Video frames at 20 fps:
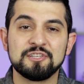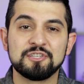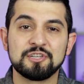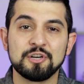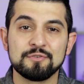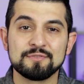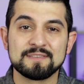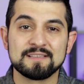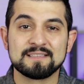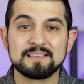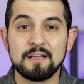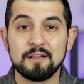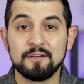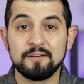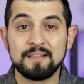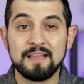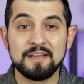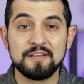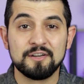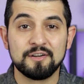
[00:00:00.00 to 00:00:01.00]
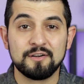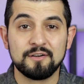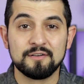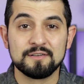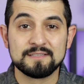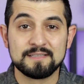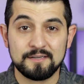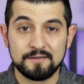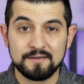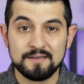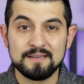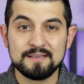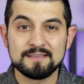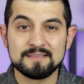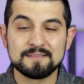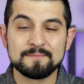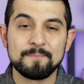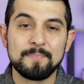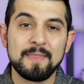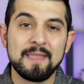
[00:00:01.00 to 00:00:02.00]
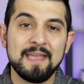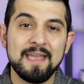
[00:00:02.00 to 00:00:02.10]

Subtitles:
shows the seller that you're serious,